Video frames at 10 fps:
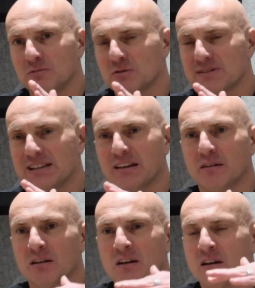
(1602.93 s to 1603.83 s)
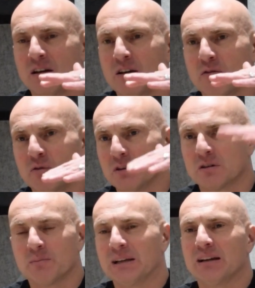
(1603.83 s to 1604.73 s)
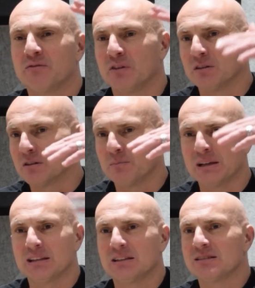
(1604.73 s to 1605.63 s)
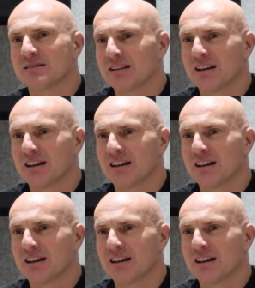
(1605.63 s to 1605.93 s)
you see vulnerabilities